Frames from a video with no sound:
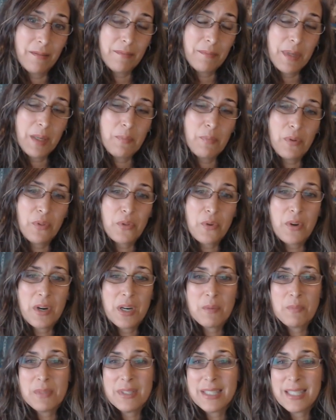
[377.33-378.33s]
People thought
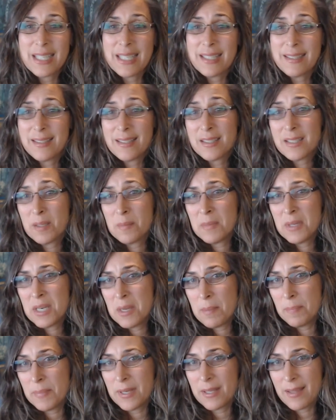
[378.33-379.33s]
it was easy to
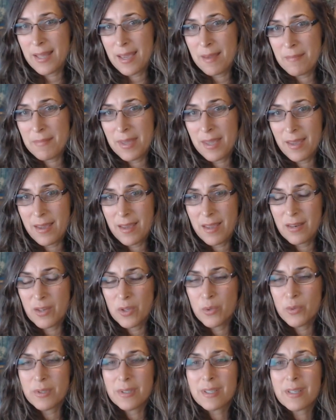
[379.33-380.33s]
manipulate me and
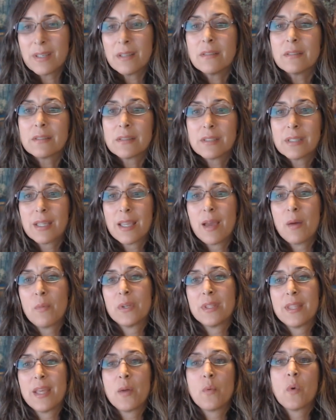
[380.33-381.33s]
use guilt to get what
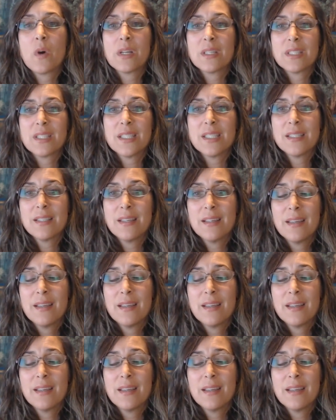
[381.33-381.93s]
they wanted.